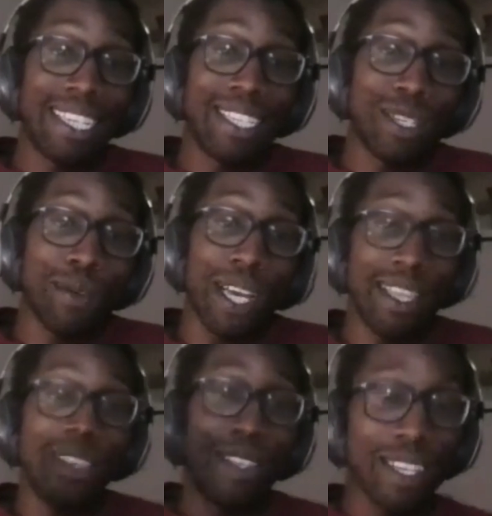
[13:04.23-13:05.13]
into it, and
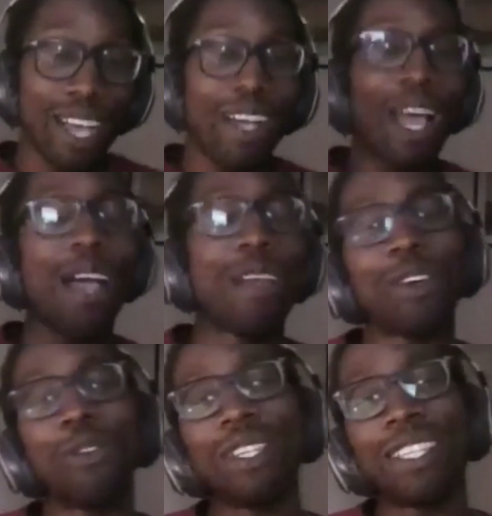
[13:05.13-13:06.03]
then I
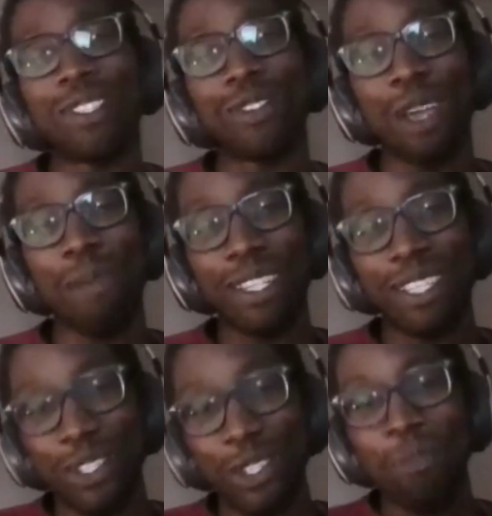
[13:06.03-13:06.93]
always describe it as
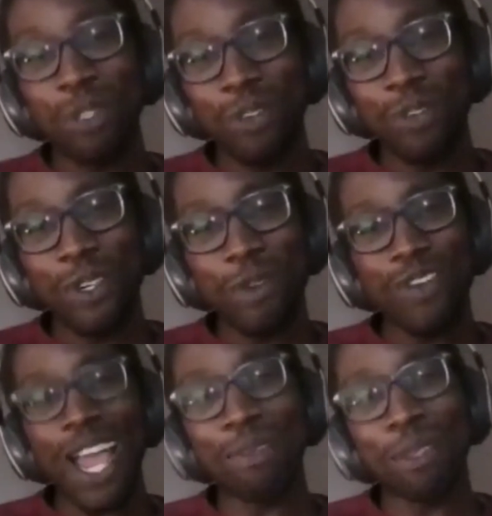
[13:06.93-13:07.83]
the job sort of grew
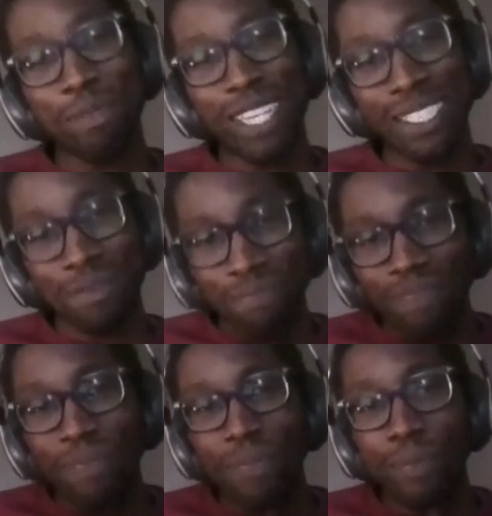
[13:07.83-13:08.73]
around me.
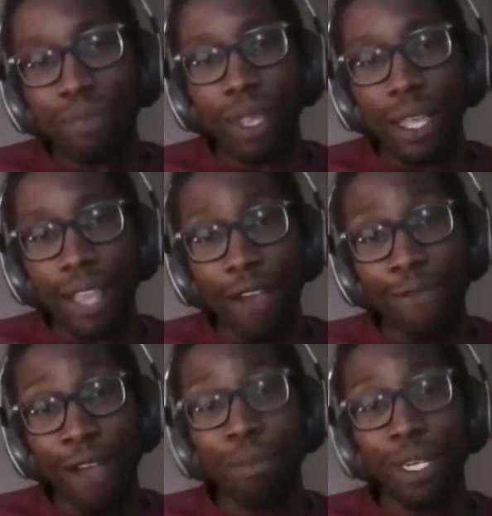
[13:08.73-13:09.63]
I
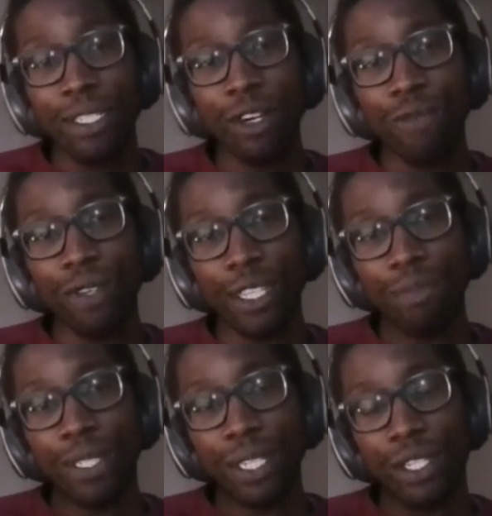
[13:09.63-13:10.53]
found myself in this
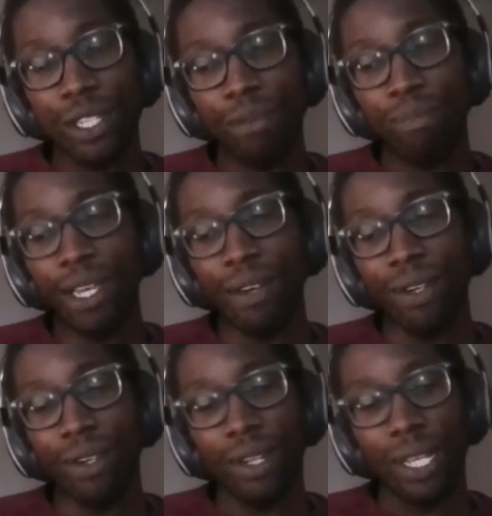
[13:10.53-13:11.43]
position at
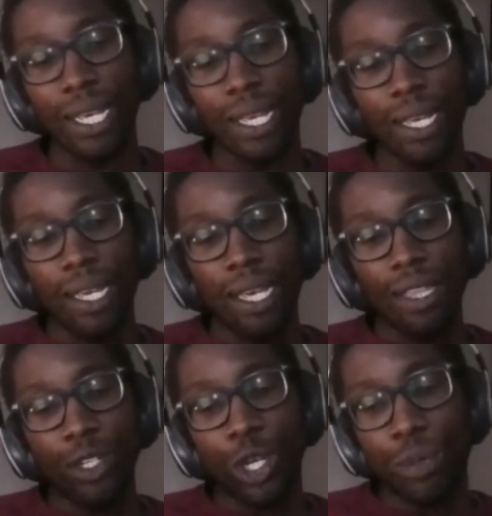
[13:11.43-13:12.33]
Imperial, and
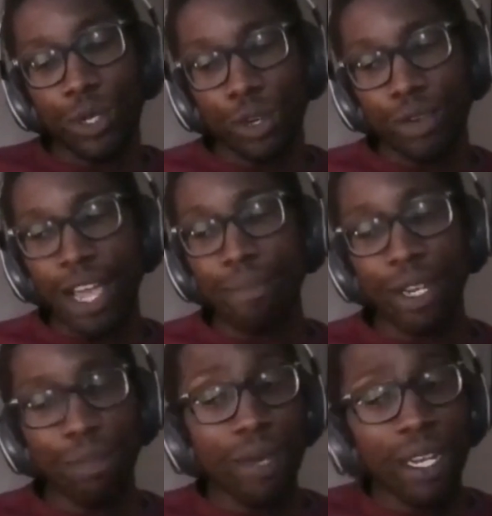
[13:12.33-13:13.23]
the job grew around me
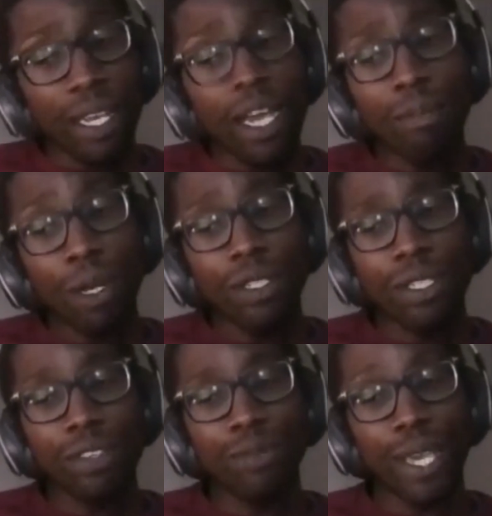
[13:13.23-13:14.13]
in a kind of
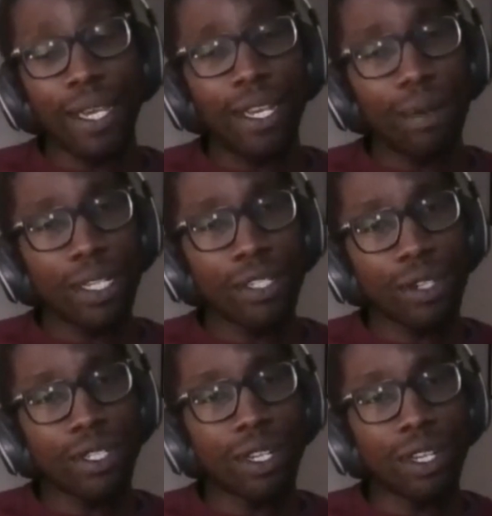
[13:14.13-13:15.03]
positive way. I
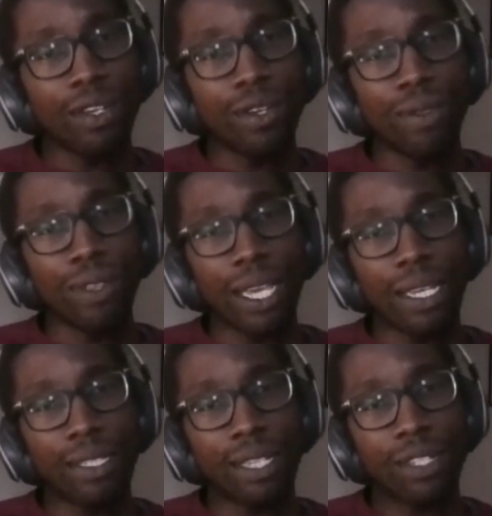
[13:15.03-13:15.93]
started to learn new
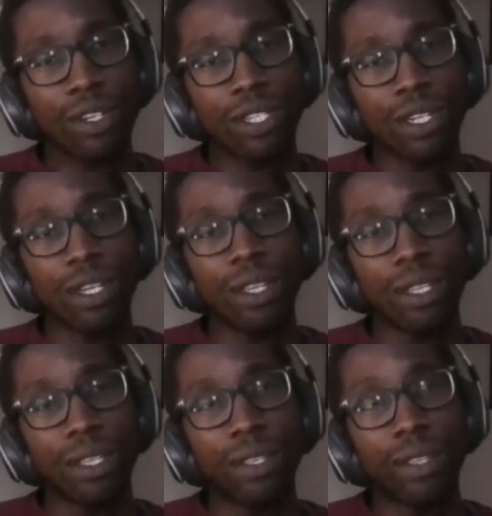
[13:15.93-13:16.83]
things. I started to learn
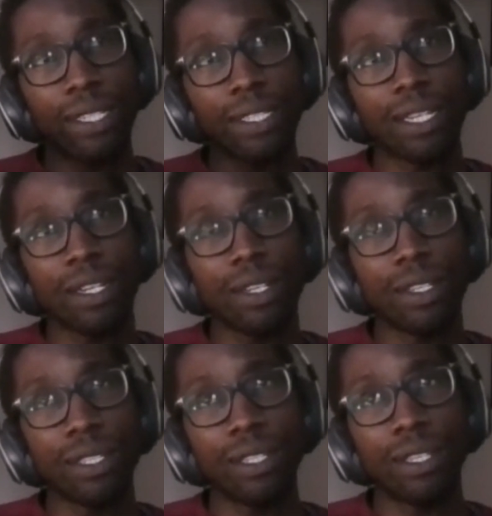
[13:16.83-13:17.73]
that the things I'd learned
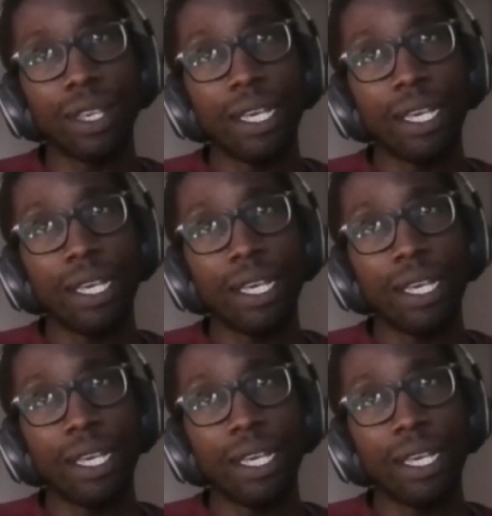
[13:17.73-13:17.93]
in